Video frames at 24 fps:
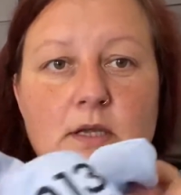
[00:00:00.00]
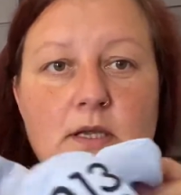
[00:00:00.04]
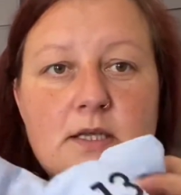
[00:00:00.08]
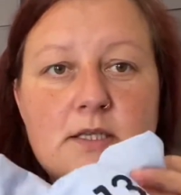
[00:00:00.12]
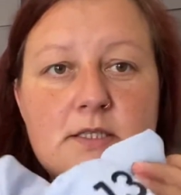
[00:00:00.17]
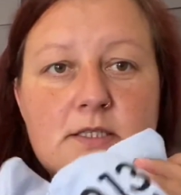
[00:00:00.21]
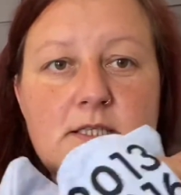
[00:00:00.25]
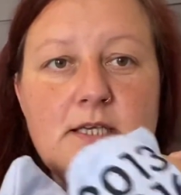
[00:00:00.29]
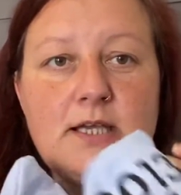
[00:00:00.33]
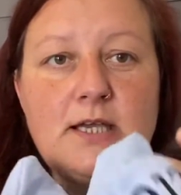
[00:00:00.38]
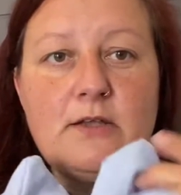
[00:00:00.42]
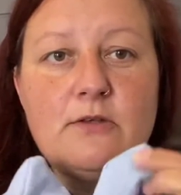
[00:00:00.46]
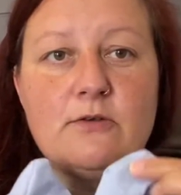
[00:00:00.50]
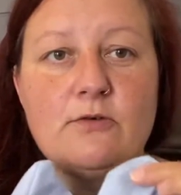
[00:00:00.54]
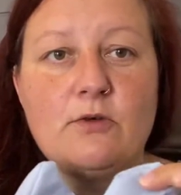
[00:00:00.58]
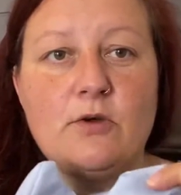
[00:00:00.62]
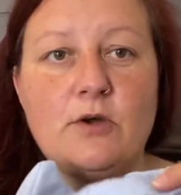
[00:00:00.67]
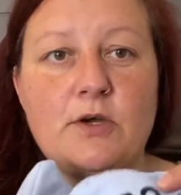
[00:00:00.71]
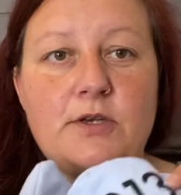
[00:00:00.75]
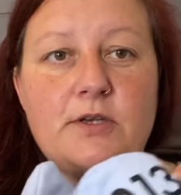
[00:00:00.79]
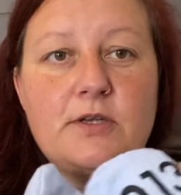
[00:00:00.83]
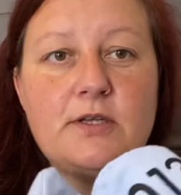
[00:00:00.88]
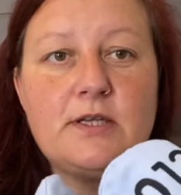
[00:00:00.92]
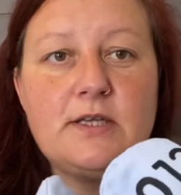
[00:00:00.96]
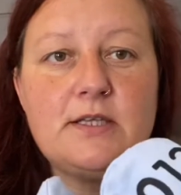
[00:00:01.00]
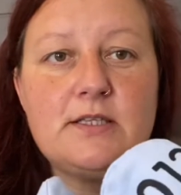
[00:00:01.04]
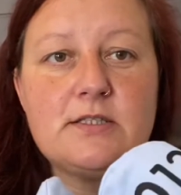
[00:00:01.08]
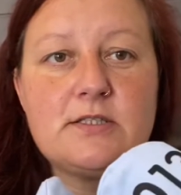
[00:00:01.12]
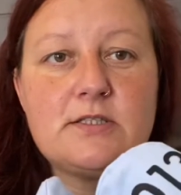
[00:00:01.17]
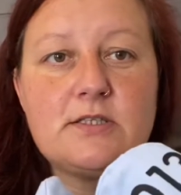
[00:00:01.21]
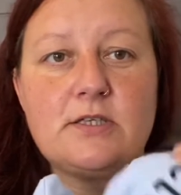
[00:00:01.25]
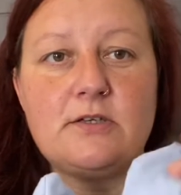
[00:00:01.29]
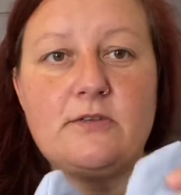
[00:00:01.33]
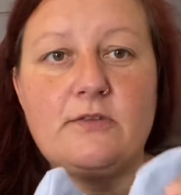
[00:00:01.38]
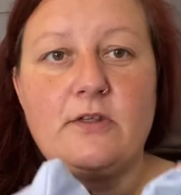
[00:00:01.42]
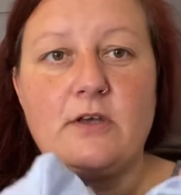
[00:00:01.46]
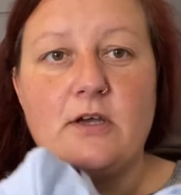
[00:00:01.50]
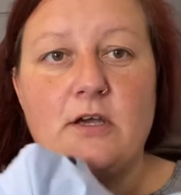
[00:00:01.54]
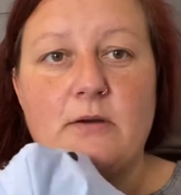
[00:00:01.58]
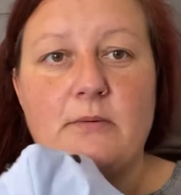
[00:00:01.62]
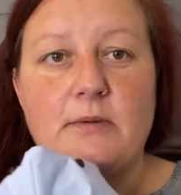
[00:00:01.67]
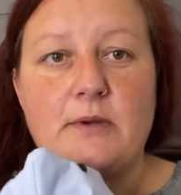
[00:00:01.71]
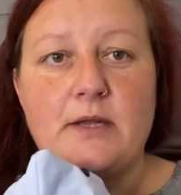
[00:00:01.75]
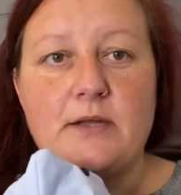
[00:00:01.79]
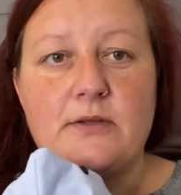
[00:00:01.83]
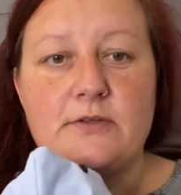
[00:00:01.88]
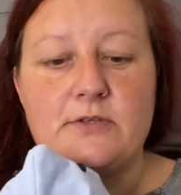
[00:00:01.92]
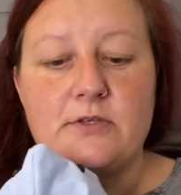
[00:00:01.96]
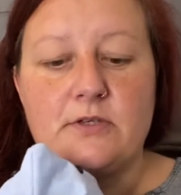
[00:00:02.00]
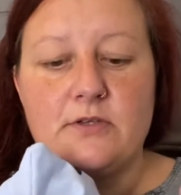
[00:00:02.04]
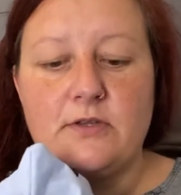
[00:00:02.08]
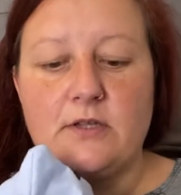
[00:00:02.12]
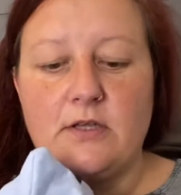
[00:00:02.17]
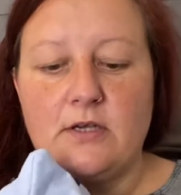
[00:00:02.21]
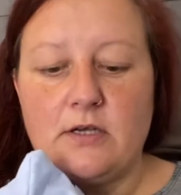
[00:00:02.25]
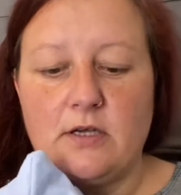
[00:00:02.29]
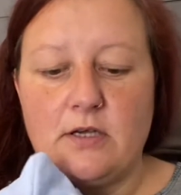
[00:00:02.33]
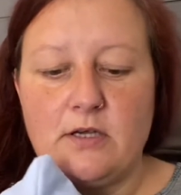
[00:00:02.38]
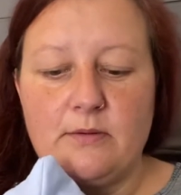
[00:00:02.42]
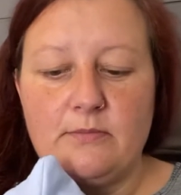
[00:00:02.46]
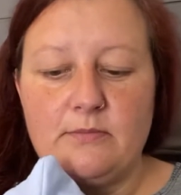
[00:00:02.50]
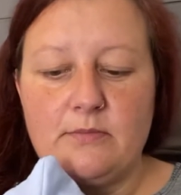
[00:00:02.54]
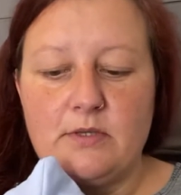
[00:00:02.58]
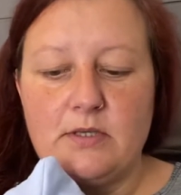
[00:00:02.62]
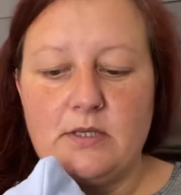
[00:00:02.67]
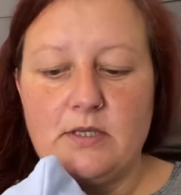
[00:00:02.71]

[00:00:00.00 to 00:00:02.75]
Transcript: See how you've got an inside of the arm and outside the arm.